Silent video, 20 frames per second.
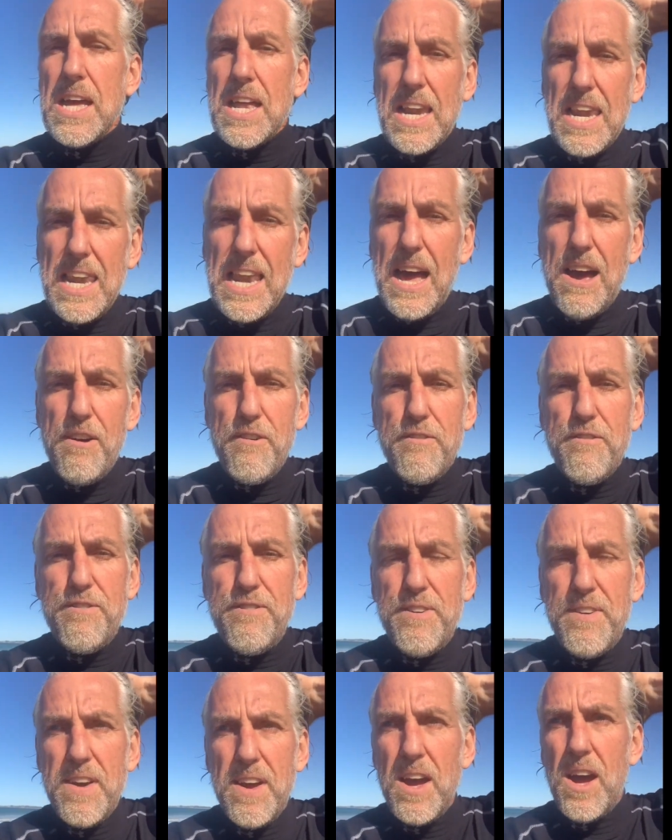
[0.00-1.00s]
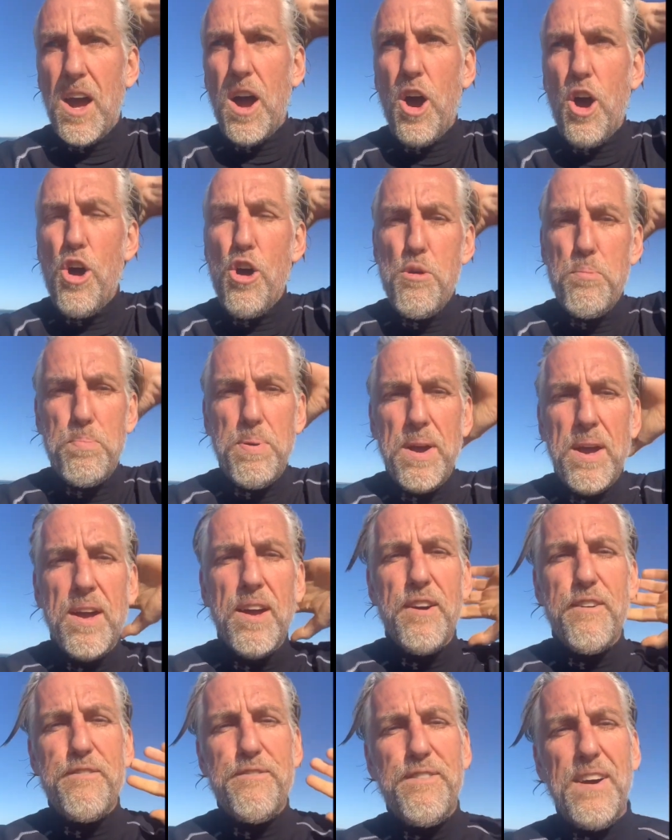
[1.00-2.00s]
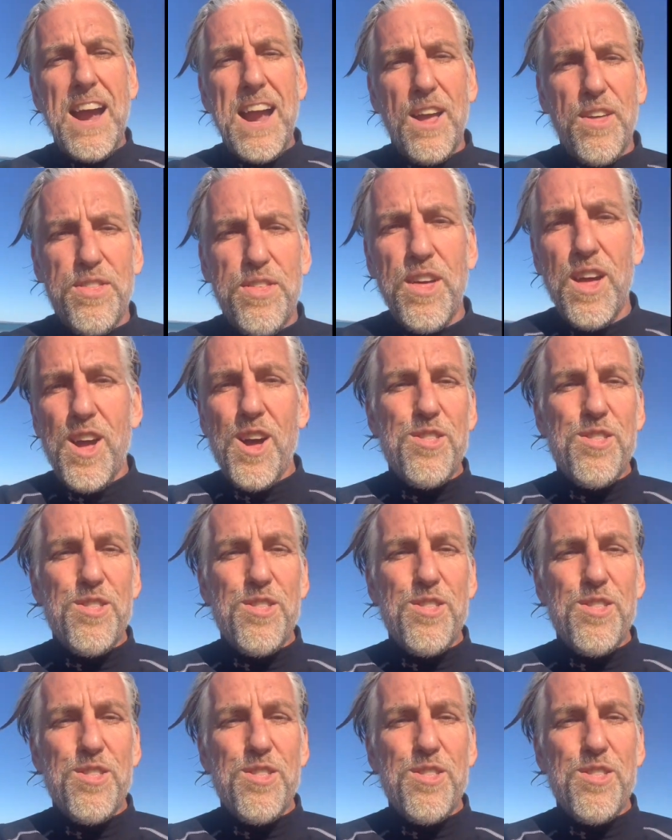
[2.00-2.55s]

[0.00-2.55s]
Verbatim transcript: love, hope, faith.